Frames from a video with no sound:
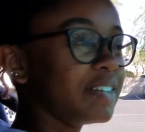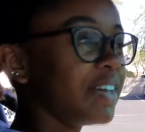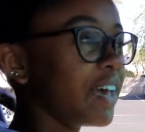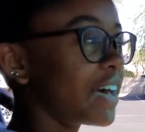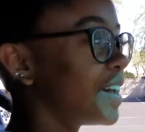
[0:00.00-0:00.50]

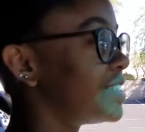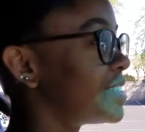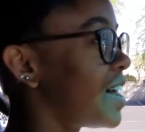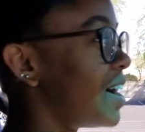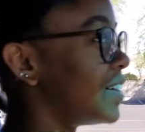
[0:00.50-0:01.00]
Like I
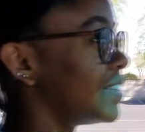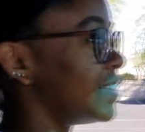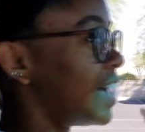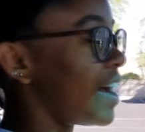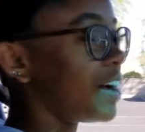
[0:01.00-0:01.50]
just got
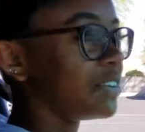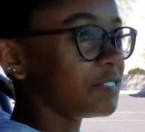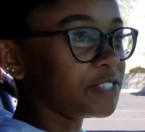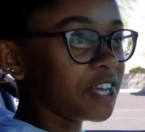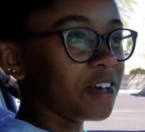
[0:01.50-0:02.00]
let out of
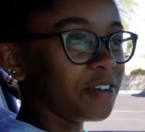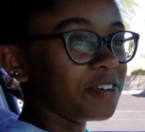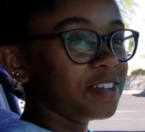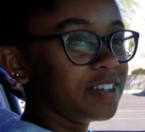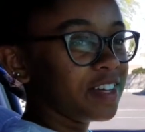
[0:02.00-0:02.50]
jail
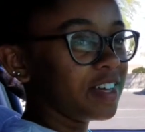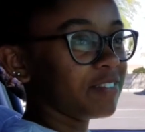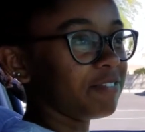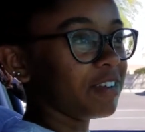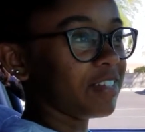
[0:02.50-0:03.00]

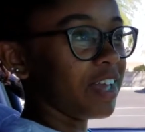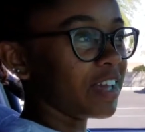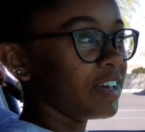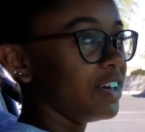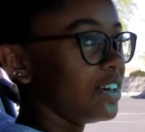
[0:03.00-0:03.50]
for oh. like
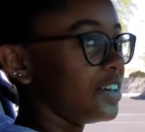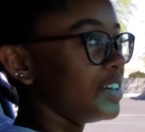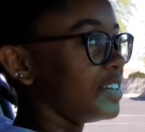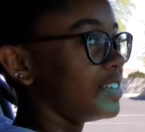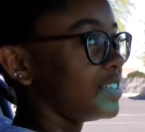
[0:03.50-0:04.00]

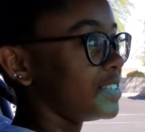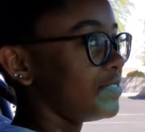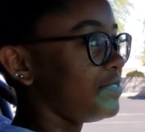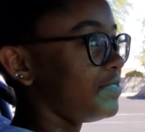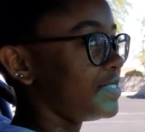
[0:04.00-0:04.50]

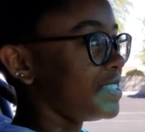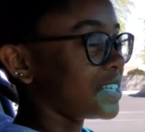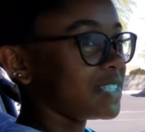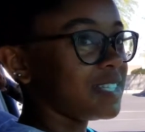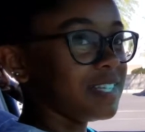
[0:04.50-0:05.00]

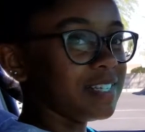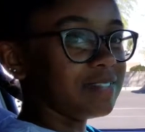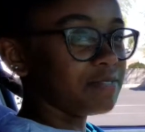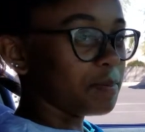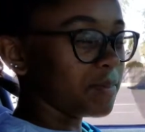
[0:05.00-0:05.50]
sixteen,
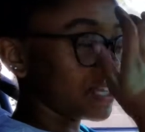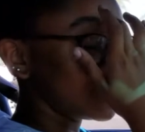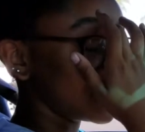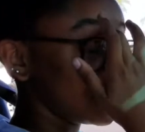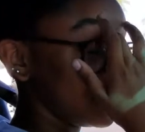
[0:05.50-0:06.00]
from like
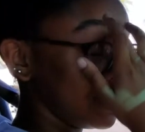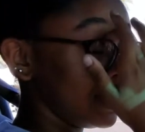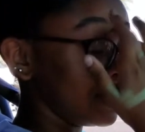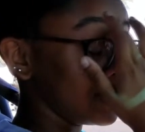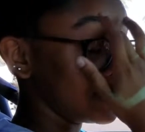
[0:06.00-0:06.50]
sixteen
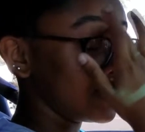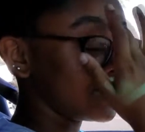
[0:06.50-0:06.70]
years.